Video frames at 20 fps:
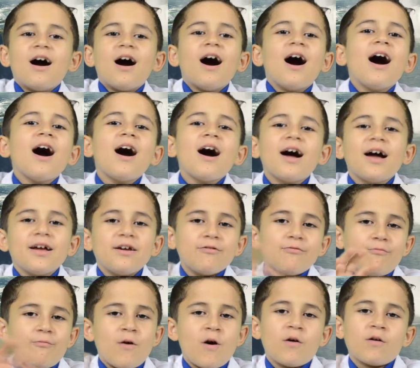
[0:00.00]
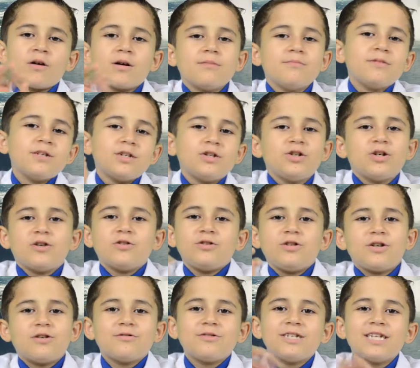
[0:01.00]
Hi, welcome to
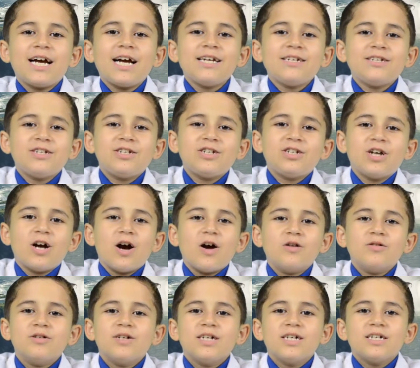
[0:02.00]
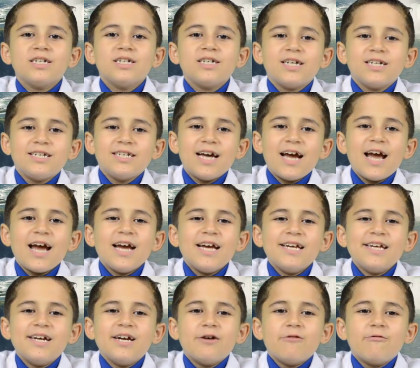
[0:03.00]
JoJo's Science Show.
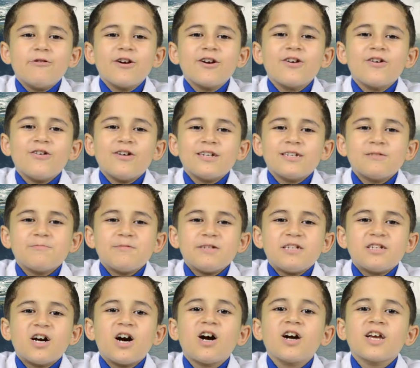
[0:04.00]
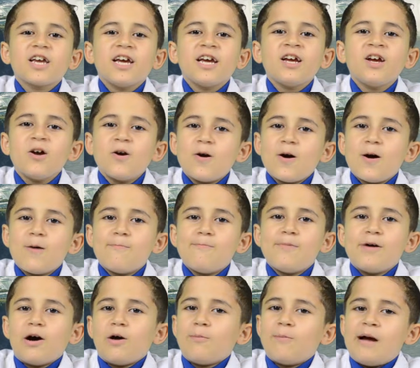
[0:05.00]
Today, we're going to be talking
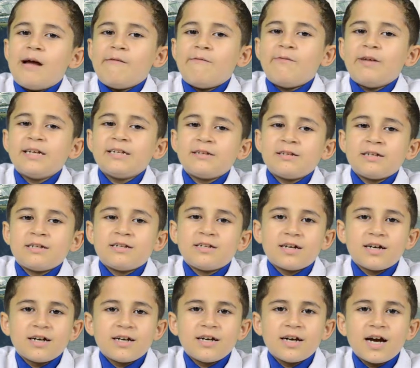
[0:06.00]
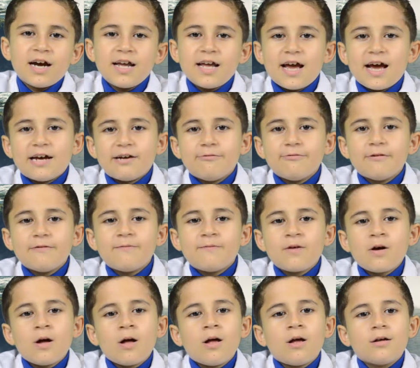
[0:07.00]
about my visit to Niagara
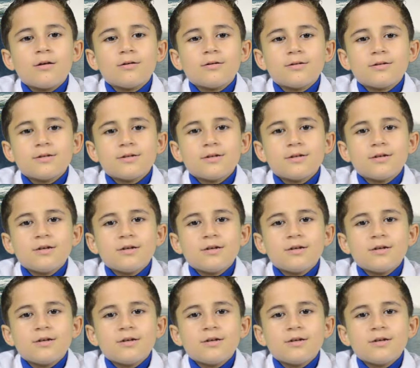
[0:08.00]
Falls.